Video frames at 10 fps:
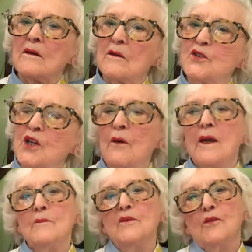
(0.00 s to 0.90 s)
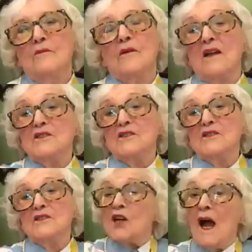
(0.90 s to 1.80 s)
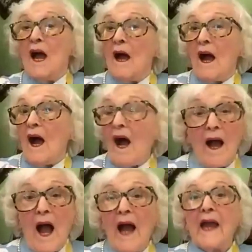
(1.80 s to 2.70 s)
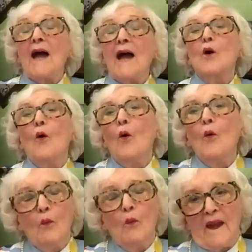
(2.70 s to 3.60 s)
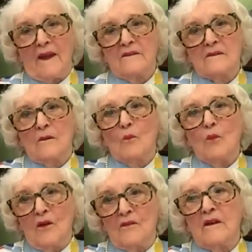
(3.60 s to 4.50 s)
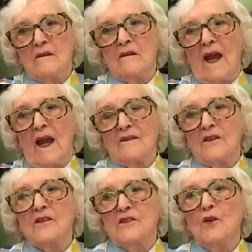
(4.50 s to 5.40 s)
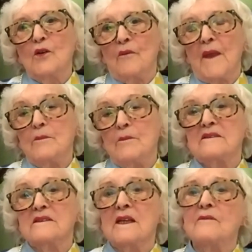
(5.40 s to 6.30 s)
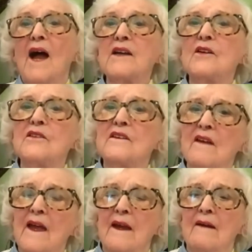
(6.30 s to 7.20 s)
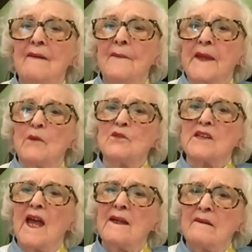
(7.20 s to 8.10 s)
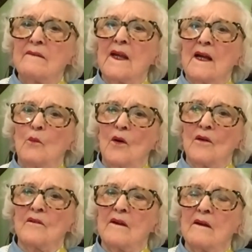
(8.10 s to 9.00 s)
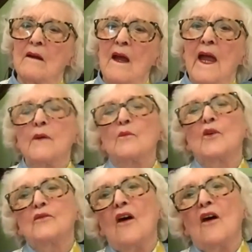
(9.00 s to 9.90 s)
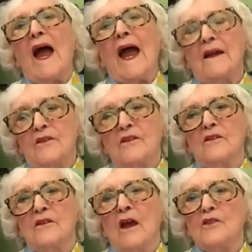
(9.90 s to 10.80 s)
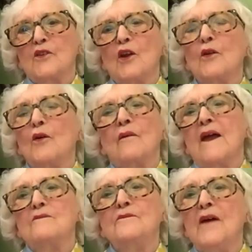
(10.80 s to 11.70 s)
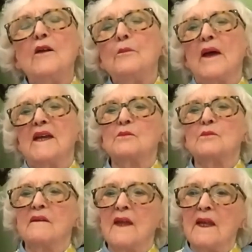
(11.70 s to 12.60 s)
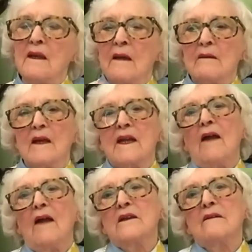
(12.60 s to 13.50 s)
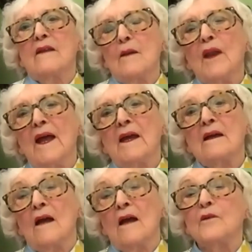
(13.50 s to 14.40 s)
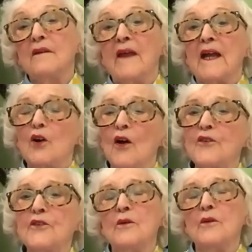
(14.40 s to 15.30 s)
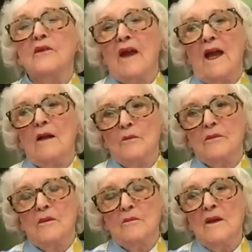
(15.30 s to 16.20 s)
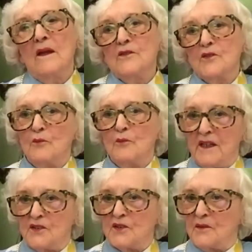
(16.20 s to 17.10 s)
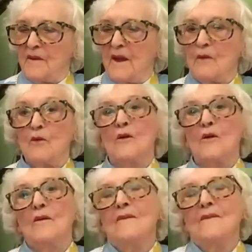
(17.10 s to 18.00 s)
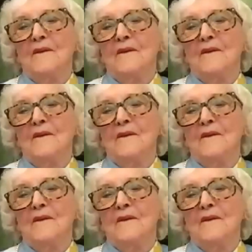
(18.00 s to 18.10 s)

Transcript: show him to advantage, which I have always wanted actors to look their best. And if I could say there was anything I wanted, it was for actors to look their very best within the character they're playing and for their costume to help them to reach their role.